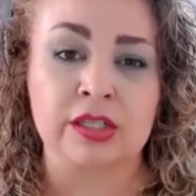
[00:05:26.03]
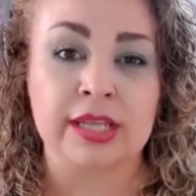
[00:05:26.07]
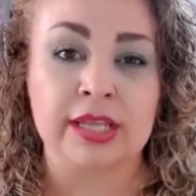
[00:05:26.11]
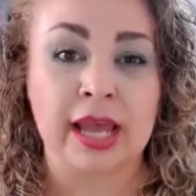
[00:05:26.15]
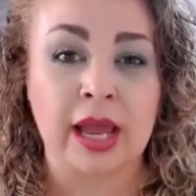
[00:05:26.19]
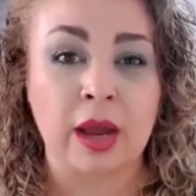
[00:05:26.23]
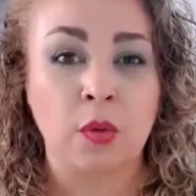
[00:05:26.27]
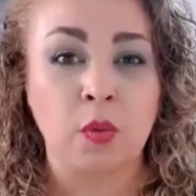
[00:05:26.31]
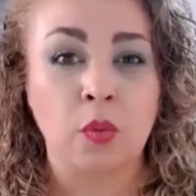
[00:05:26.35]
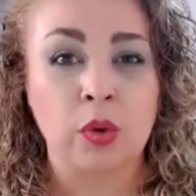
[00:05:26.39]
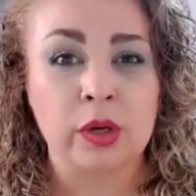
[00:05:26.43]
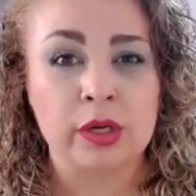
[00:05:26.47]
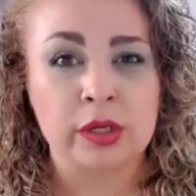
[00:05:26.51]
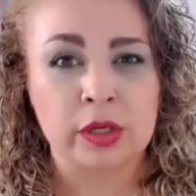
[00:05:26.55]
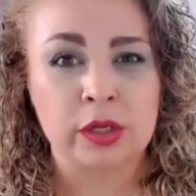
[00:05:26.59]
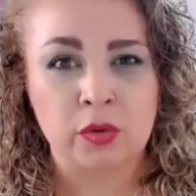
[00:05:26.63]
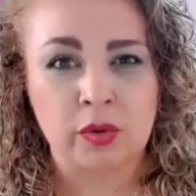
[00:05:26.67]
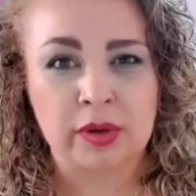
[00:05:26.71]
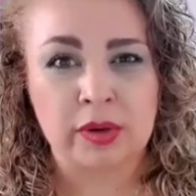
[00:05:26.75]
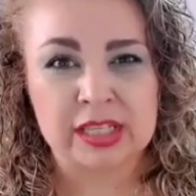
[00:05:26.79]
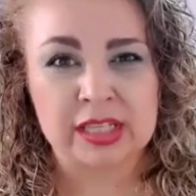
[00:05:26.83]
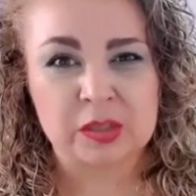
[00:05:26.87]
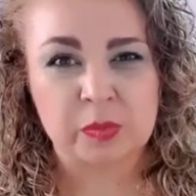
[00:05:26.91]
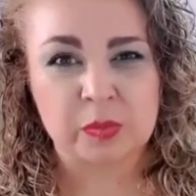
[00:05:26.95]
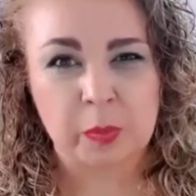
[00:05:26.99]
How would you
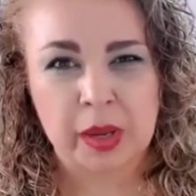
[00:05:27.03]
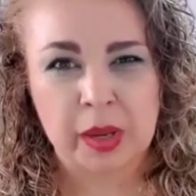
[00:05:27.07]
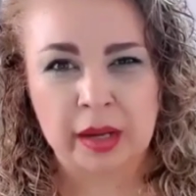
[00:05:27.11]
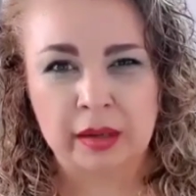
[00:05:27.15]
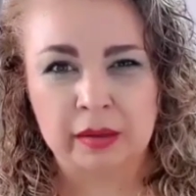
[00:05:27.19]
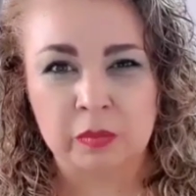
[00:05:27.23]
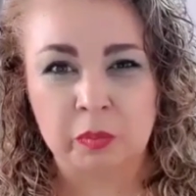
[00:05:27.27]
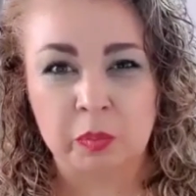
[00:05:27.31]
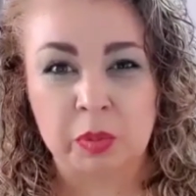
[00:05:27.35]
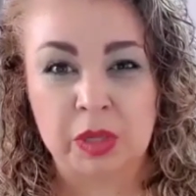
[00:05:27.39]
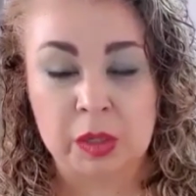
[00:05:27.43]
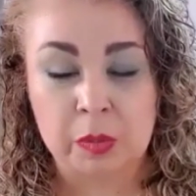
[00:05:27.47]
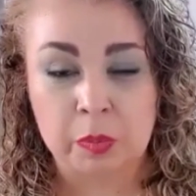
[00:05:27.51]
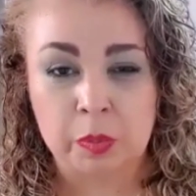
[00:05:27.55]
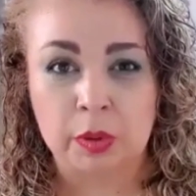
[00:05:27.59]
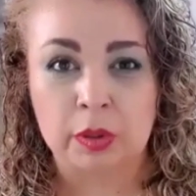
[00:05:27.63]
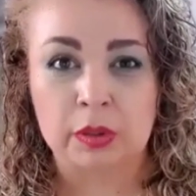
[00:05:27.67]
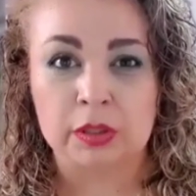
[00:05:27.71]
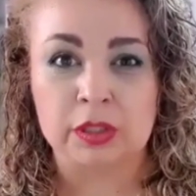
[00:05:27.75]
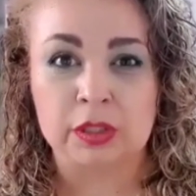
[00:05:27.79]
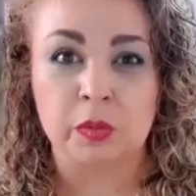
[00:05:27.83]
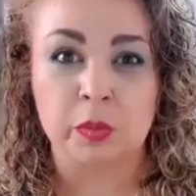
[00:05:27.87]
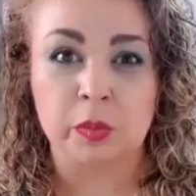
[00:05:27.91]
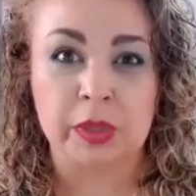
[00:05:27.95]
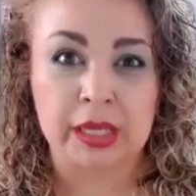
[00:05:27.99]
expect people
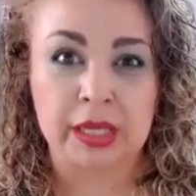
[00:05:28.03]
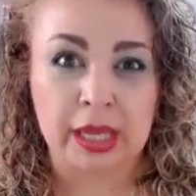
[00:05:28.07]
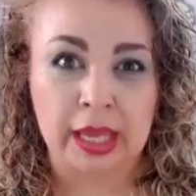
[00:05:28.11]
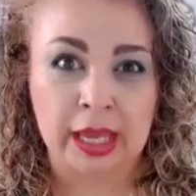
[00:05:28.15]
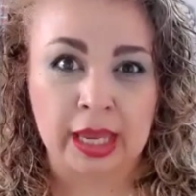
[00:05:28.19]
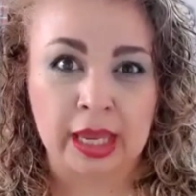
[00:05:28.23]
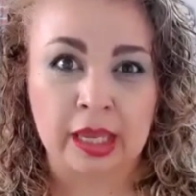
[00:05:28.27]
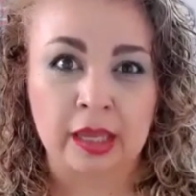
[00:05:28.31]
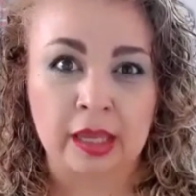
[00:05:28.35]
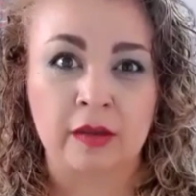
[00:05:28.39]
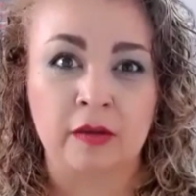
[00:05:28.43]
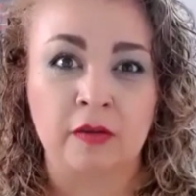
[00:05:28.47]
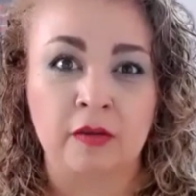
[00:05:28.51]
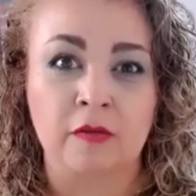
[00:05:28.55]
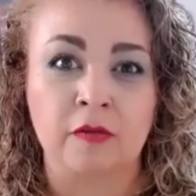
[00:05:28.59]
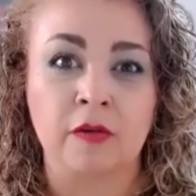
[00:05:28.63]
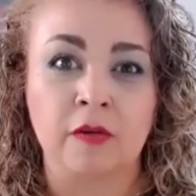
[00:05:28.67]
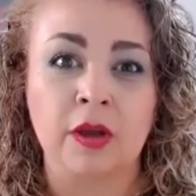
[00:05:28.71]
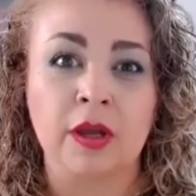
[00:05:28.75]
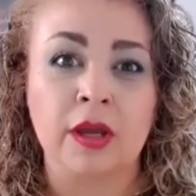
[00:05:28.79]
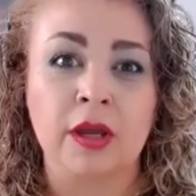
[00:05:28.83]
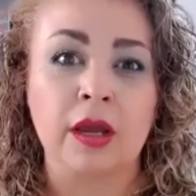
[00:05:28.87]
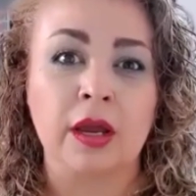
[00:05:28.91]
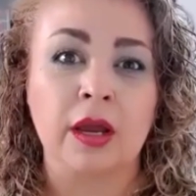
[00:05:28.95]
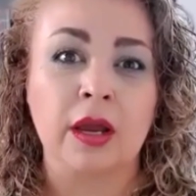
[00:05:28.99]
to behave,
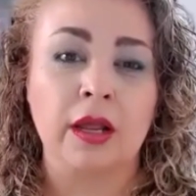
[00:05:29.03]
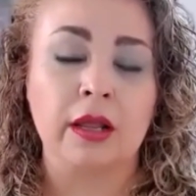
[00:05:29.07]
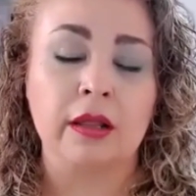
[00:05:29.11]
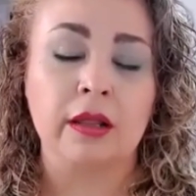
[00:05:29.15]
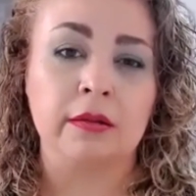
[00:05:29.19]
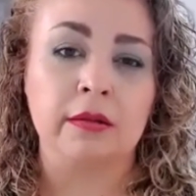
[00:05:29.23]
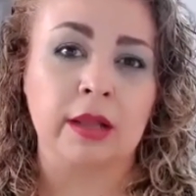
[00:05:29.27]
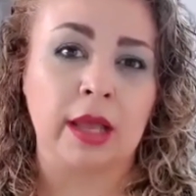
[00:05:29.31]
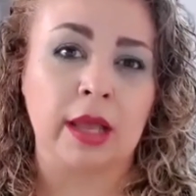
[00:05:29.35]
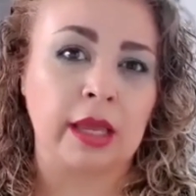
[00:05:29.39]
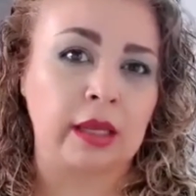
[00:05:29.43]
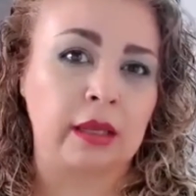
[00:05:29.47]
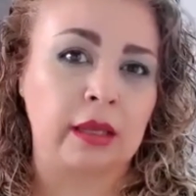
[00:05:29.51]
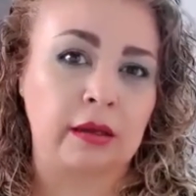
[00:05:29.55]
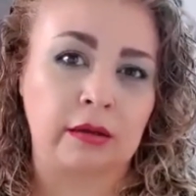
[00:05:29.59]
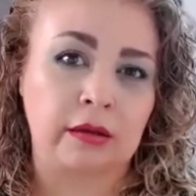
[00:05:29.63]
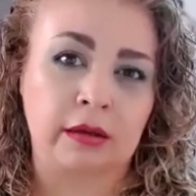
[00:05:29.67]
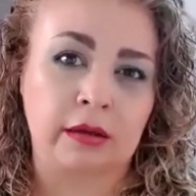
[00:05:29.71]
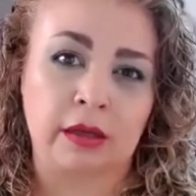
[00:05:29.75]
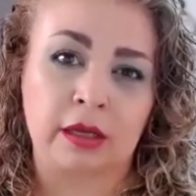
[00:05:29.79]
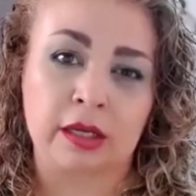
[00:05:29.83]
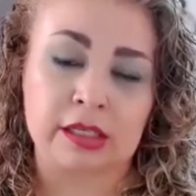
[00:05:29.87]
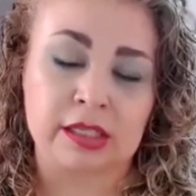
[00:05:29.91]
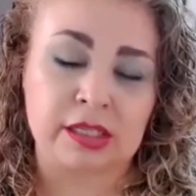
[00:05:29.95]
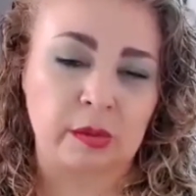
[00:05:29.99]
like
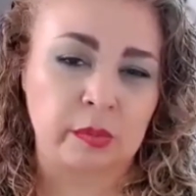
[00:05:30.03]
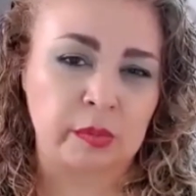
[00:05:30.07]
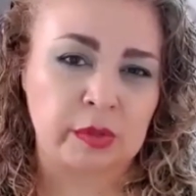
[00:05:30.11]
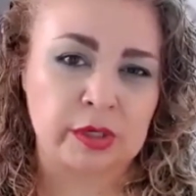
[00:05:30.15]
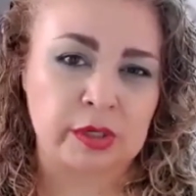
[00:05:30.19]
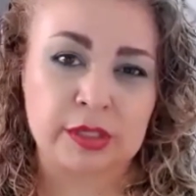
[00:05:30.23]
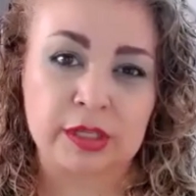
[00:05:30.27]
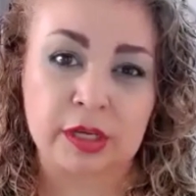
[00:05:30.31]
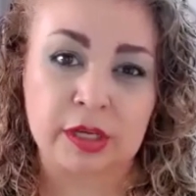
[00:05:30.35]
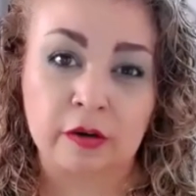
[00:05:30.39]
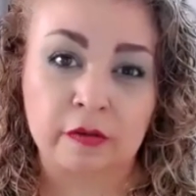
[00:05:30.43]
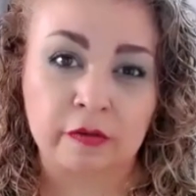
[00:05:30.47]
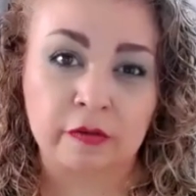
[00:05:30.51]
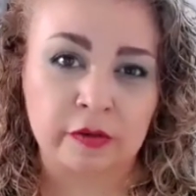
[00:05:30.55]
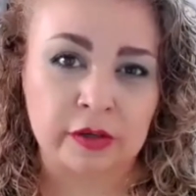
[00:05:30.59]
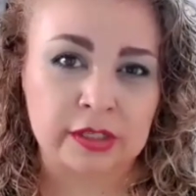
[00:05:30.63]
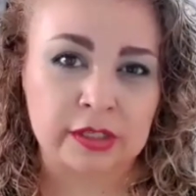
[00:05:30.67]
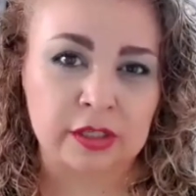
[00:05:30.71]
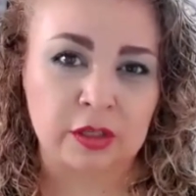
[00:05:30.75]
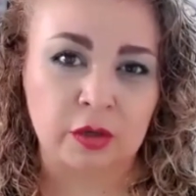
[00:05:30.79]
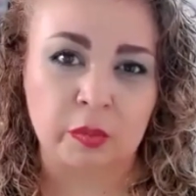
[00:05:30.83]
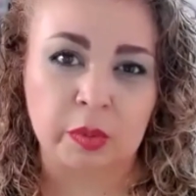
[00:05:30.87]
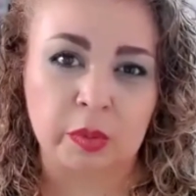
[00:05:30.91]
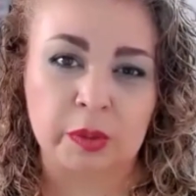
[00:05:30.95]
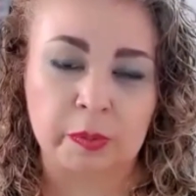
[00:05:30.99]
customer service
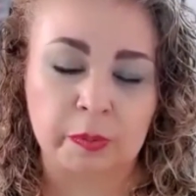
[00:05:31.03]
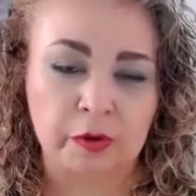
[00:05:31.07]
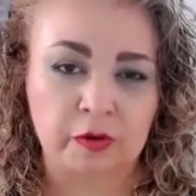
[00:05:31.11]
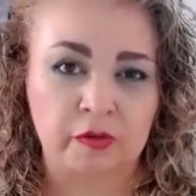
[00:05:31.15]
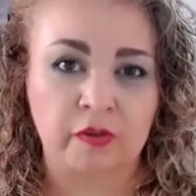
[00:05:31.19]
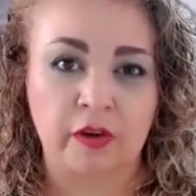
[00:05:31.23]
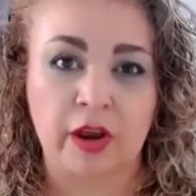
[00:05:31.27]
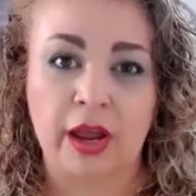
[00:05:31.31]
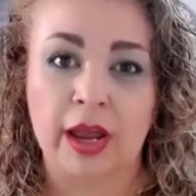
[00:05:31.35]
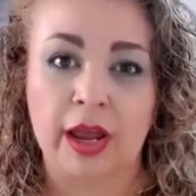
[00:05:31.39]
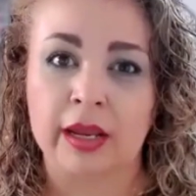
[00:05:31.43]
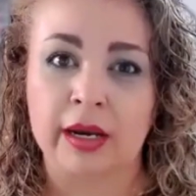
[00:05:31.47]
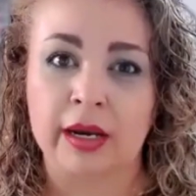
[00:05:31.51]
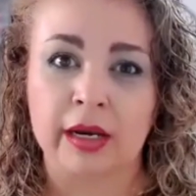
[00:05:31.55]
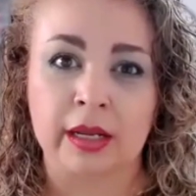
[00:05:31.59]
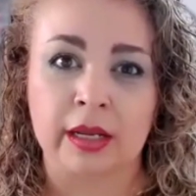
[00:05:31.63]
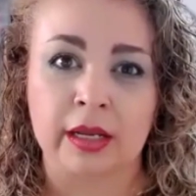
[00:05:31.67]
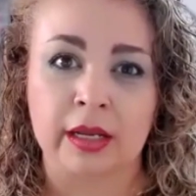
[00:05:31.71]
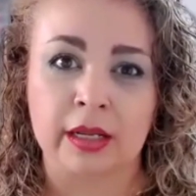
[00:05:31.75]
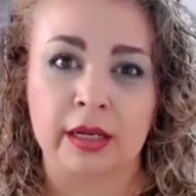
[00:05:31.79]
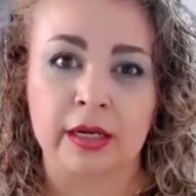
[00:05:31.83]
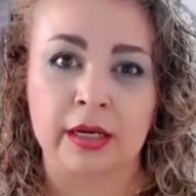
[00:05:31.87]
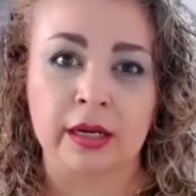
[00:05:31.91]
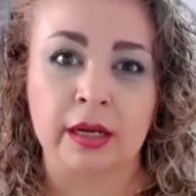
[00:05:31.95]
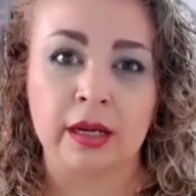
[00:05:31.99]
to be
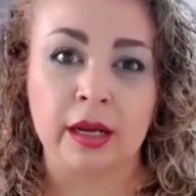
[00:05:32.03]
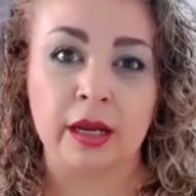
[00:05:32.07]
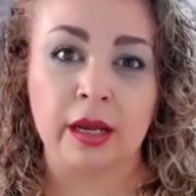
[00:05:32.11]
provided?